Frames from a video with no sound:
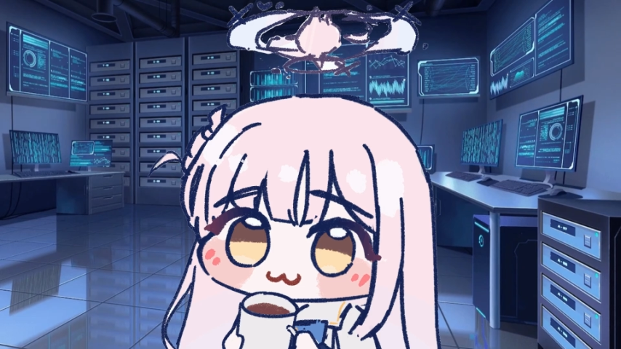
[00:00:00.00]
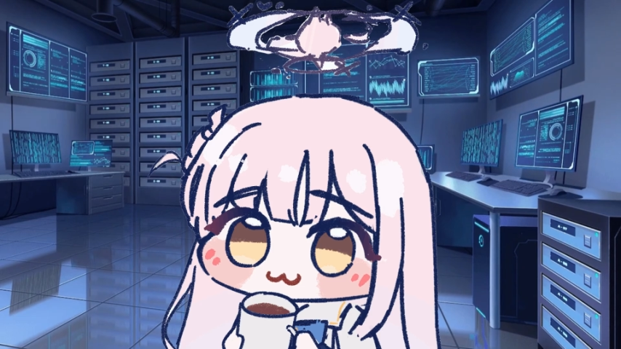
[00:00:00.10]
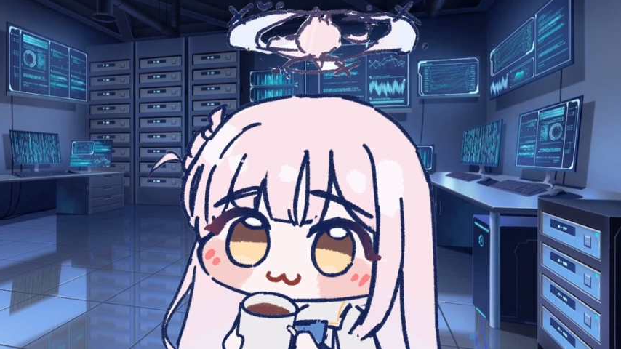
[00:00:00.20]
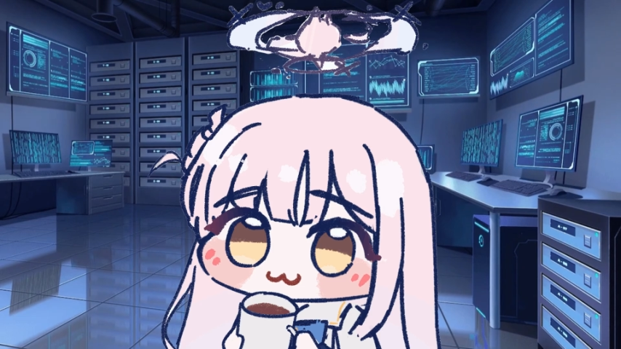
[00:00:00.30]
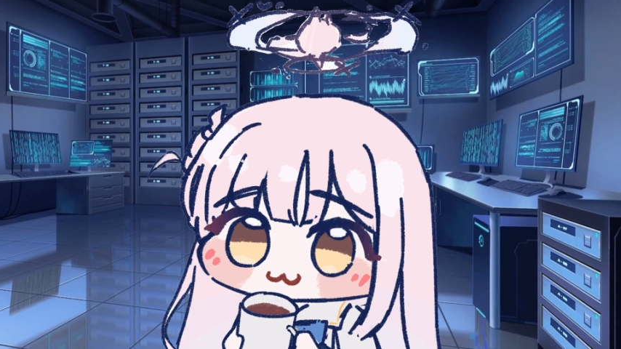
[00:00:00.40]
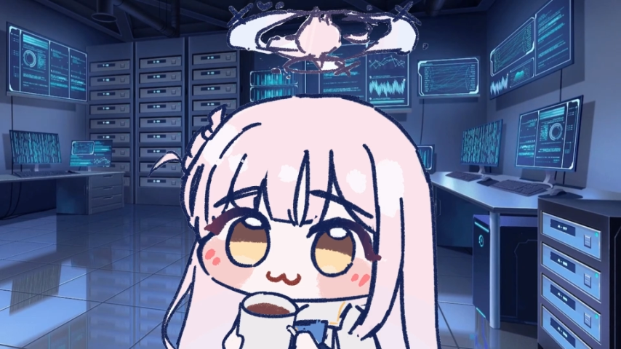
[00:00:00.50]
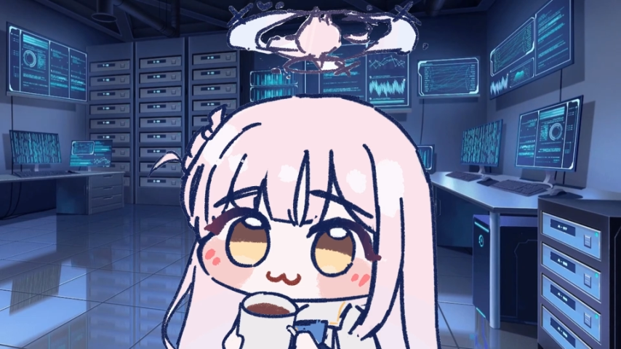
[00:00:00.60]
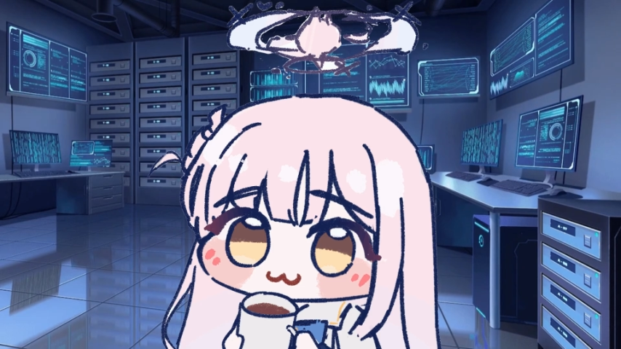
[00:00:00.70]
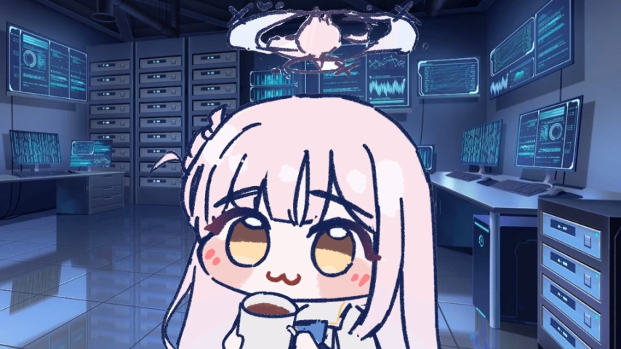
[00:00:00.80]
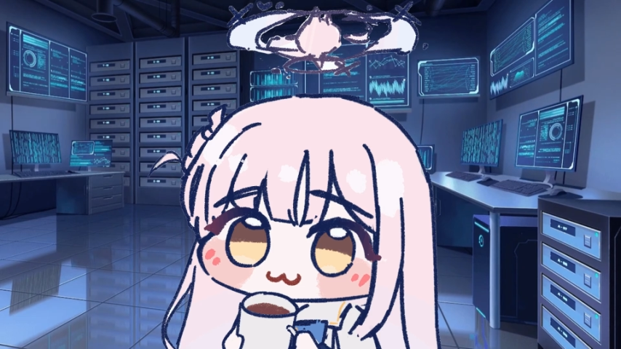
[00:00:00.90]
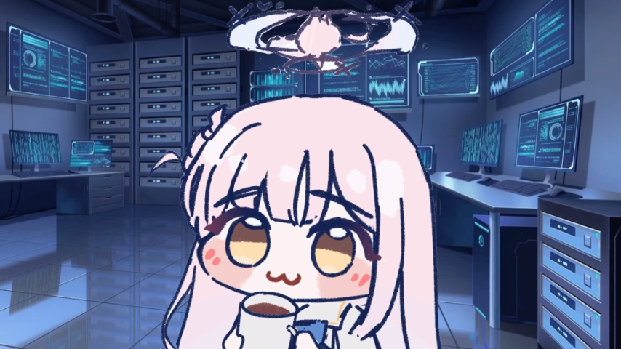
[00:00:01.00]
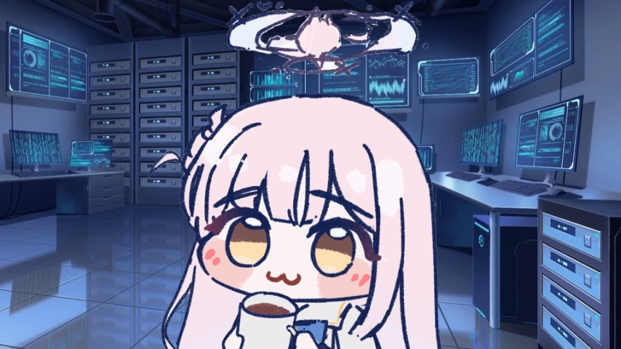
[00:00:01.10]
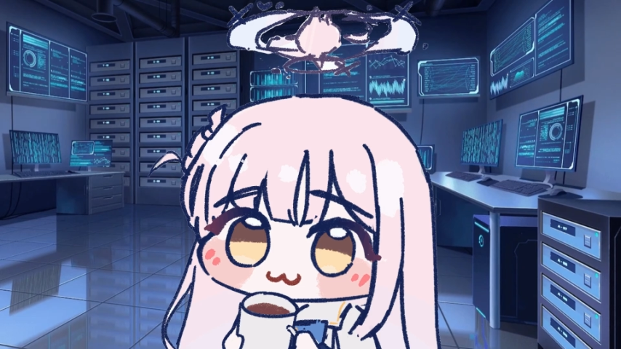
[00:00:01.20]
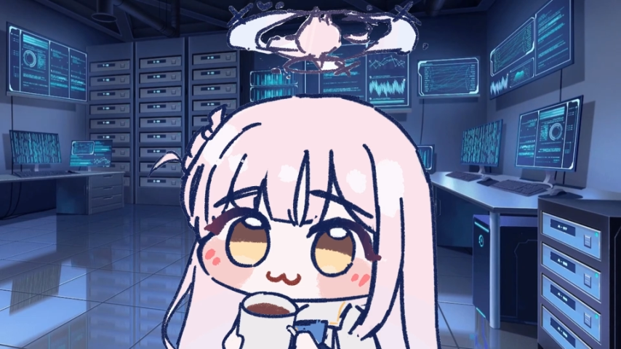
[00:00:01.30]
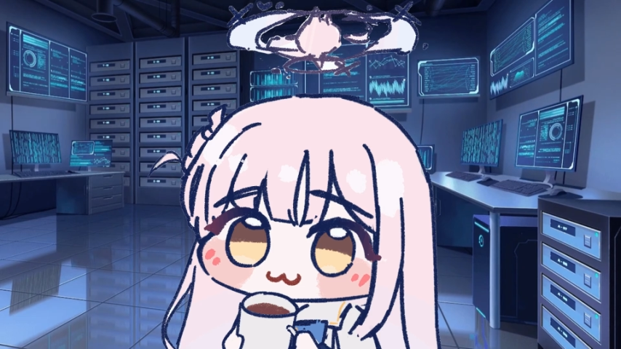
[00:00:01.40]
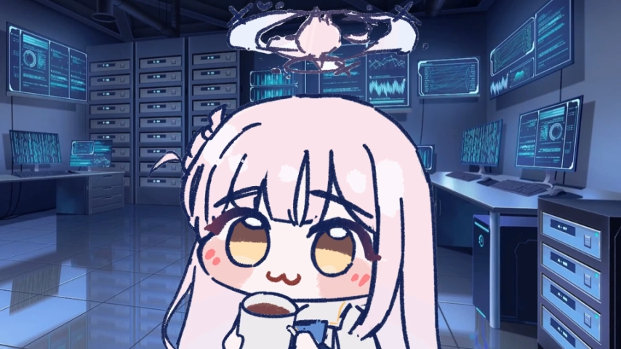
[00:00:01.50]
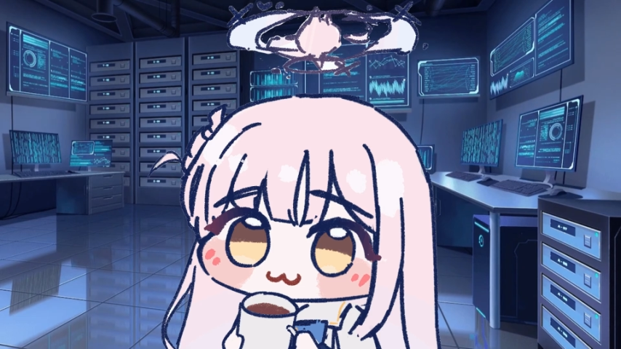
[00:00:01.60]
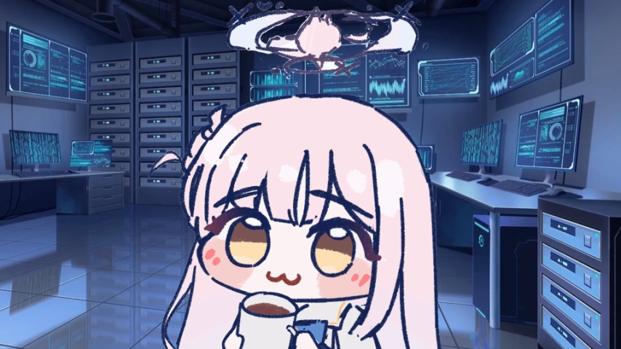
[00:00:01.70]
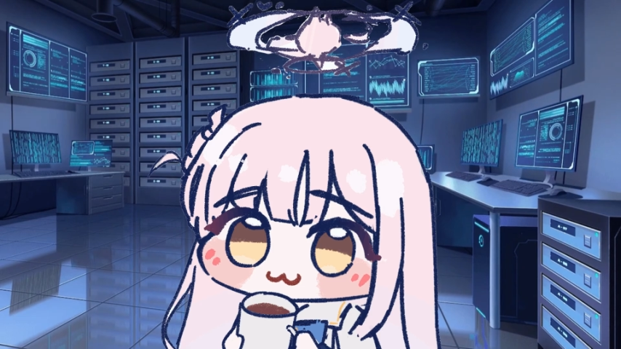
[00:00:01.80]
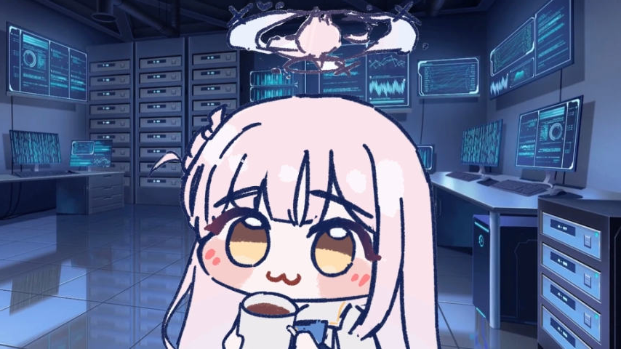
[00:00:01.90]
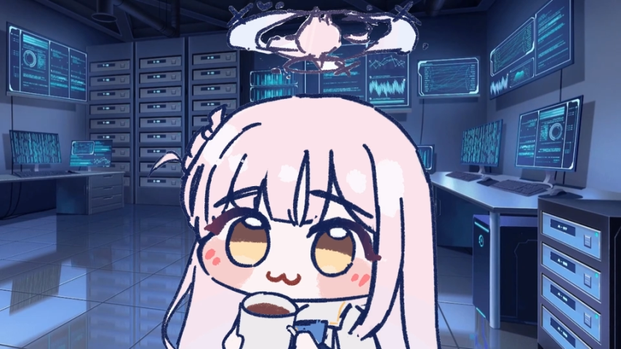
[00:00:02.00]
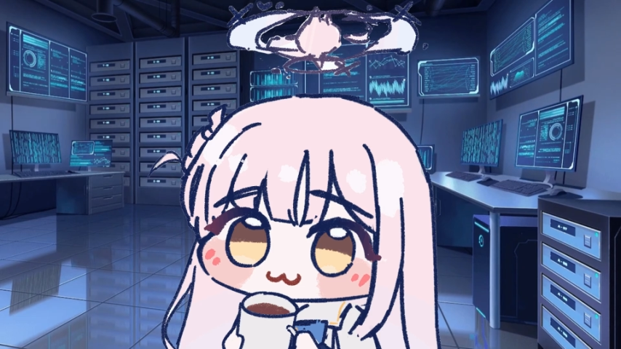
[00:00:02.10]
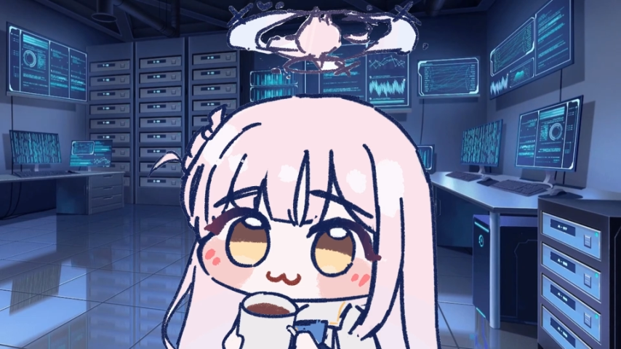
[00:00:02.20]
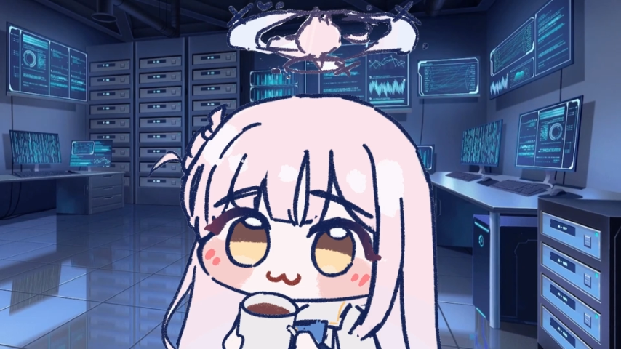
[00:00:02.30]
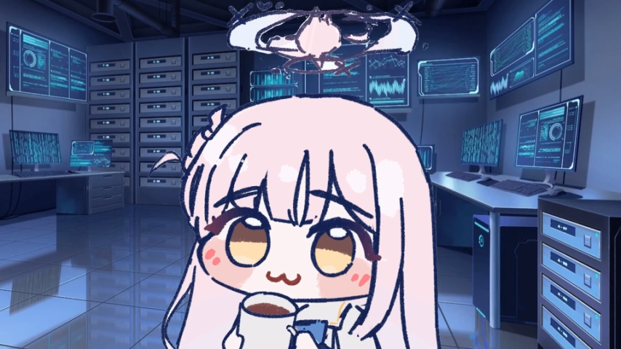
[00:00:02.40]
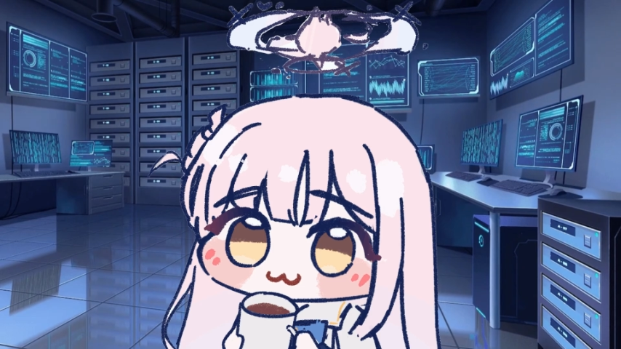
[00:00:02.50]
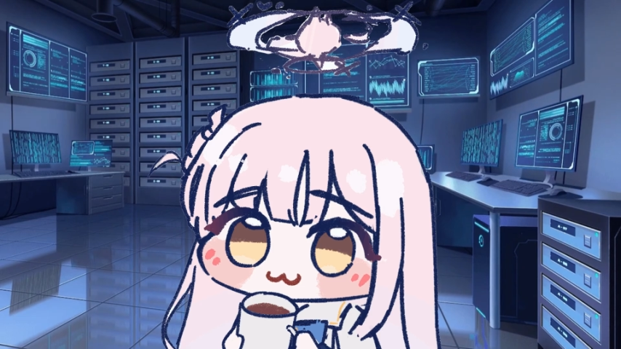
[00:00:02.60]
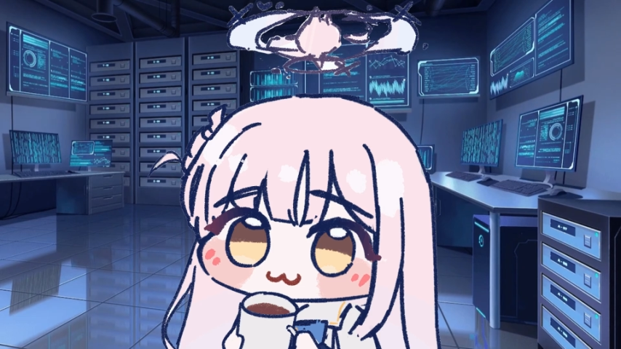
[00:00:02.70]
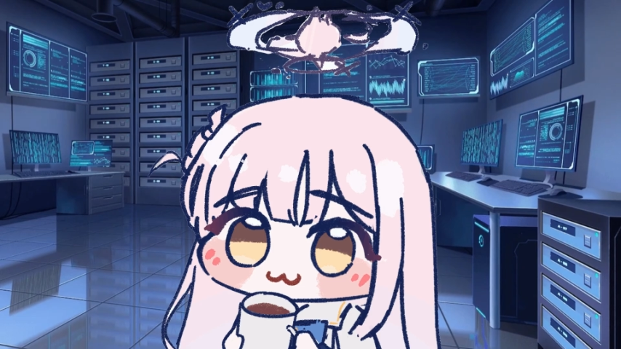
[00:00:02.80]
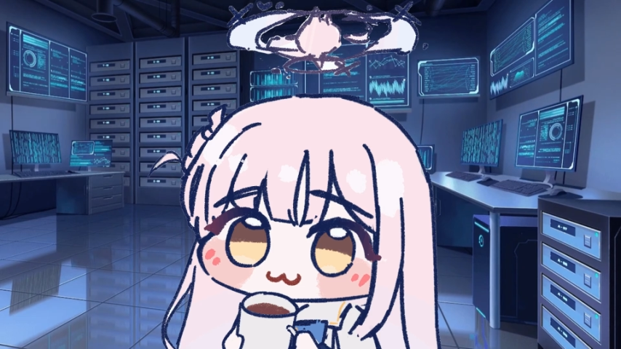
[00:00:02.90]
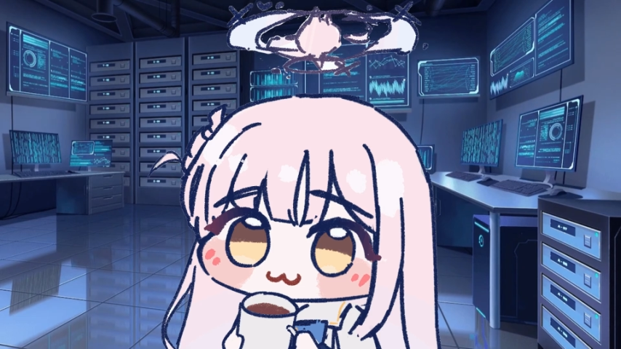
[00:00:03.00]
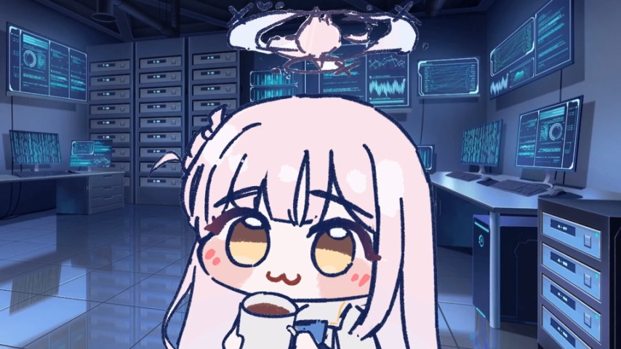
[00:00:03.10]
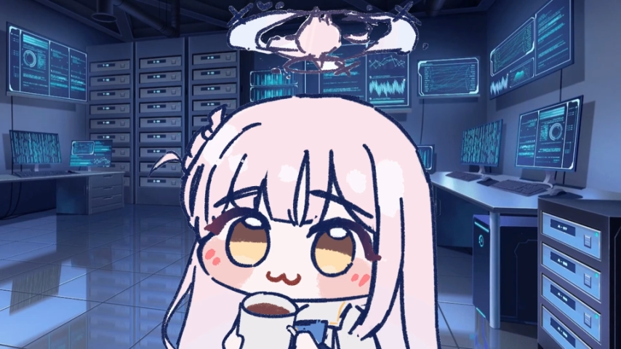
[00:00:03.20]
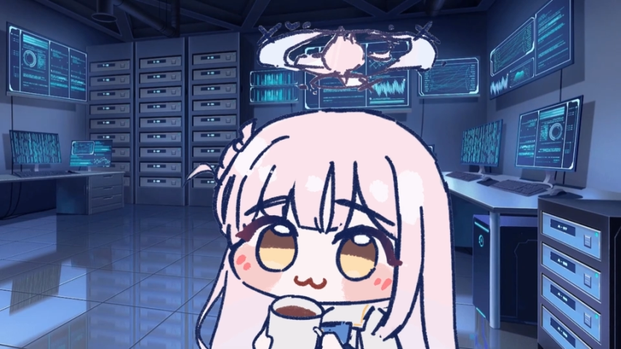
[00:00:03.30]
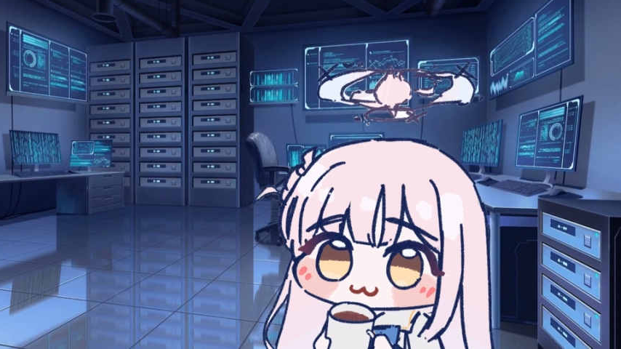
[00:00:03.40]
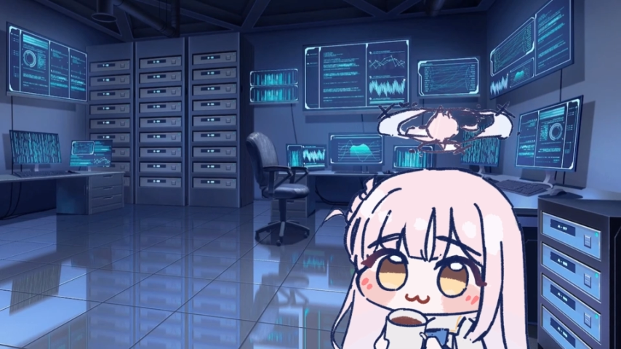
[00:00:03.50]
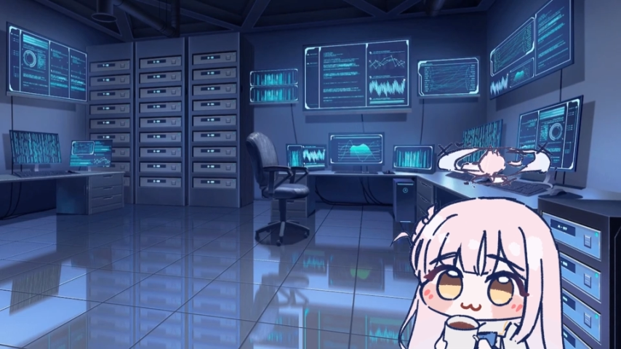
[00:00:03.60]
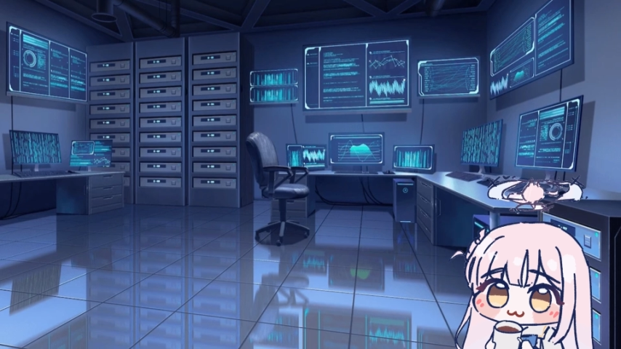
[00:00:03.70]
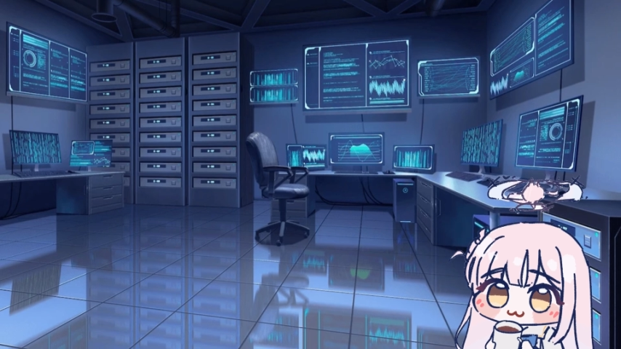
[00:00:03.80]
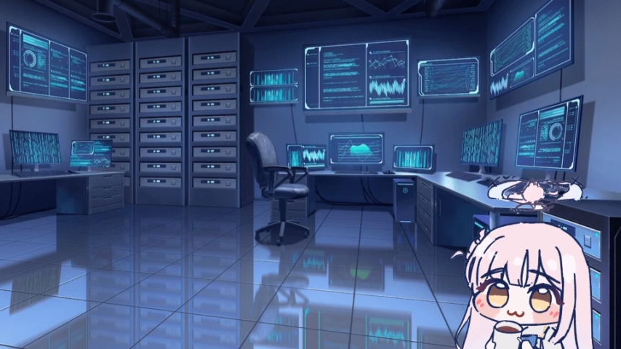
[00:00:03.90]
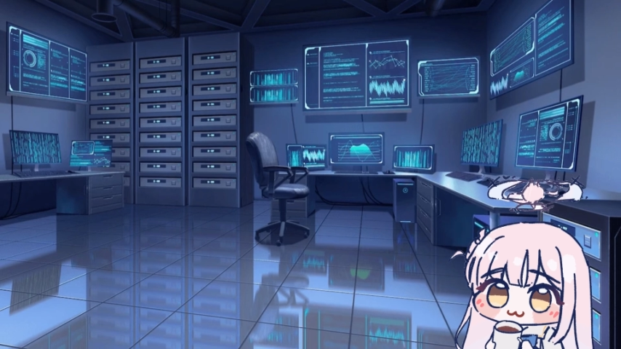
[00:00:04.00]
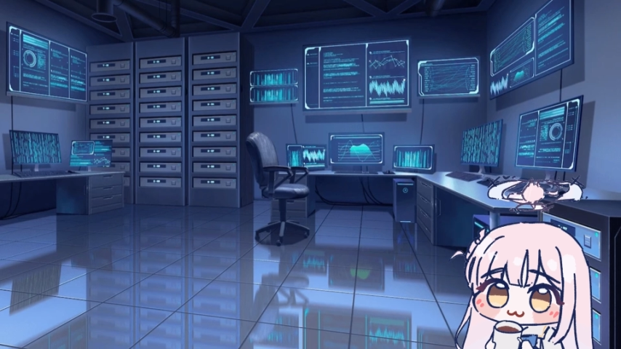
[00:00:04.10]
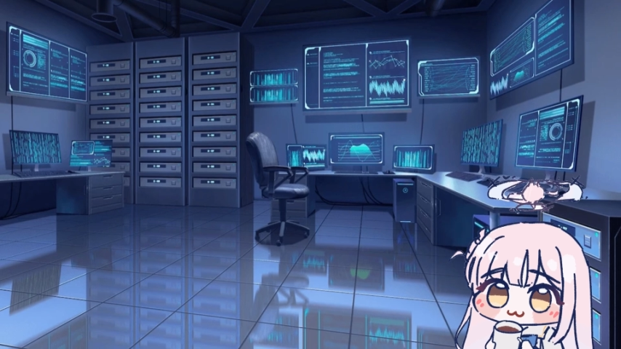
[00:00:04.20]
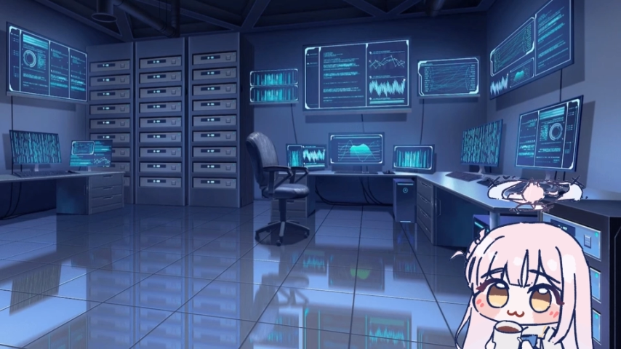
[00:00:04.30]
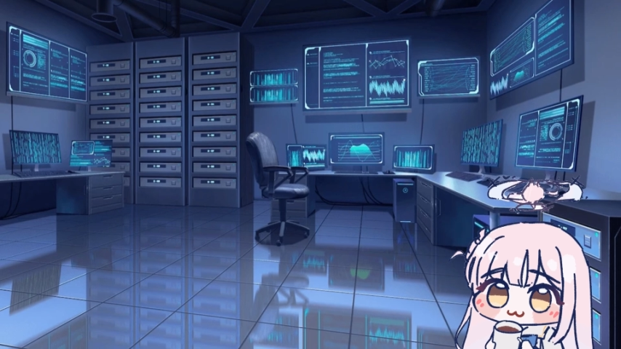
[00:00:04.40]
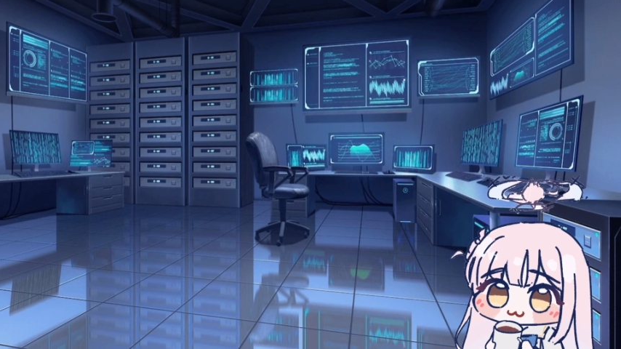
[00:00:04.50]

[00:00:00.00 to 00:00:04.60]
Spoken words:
(no speaker visible)